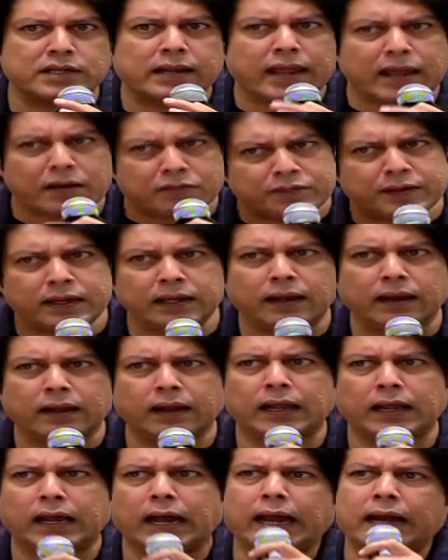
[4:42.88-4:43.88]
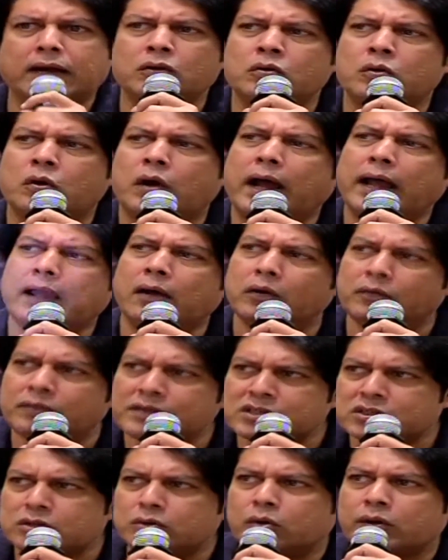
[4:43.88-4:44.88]
and I don't know, I
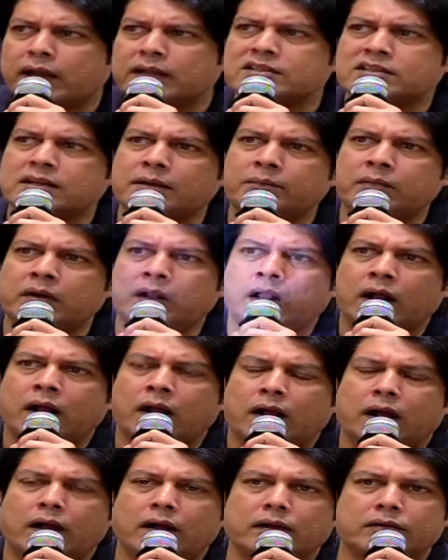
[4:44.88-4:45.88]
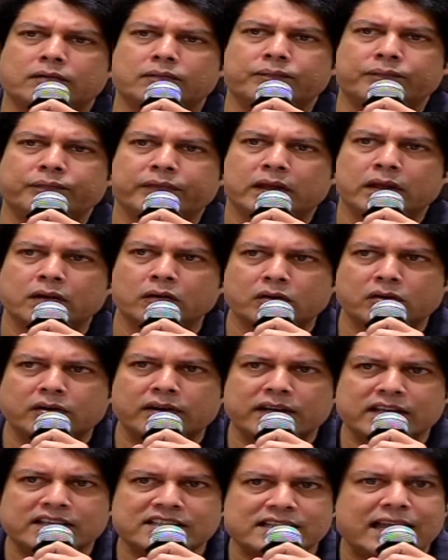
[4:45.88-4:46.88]
always look at some, you know,
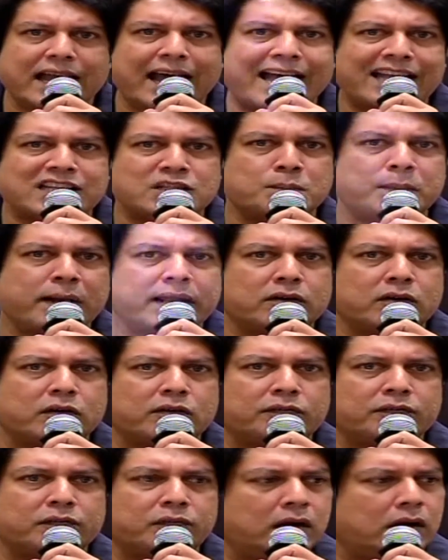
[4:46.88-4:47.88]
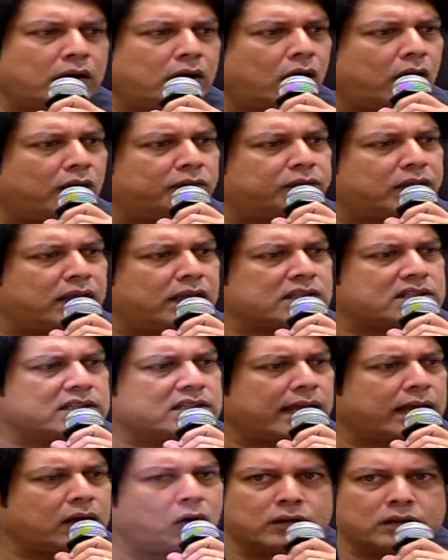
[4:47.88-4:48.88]
crazy aspect of things,
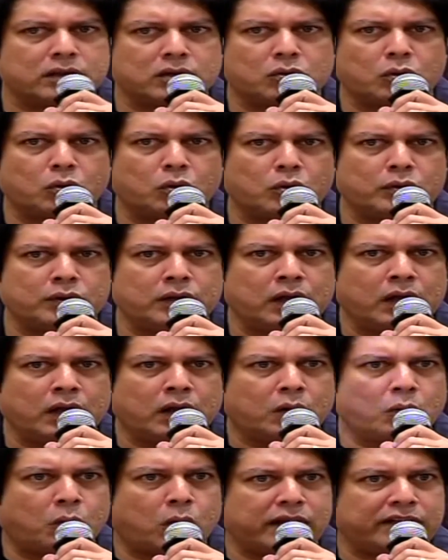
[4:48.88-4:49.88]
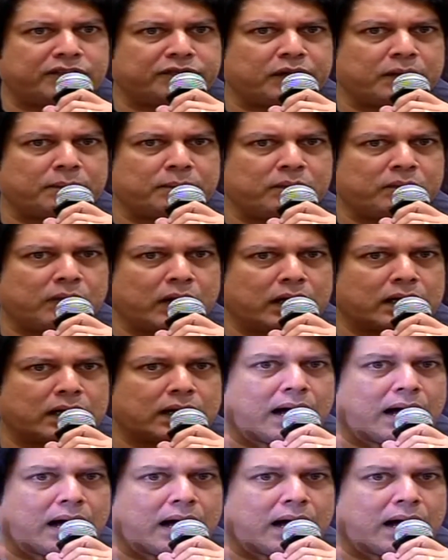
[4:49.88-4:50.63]
like on the road, what if a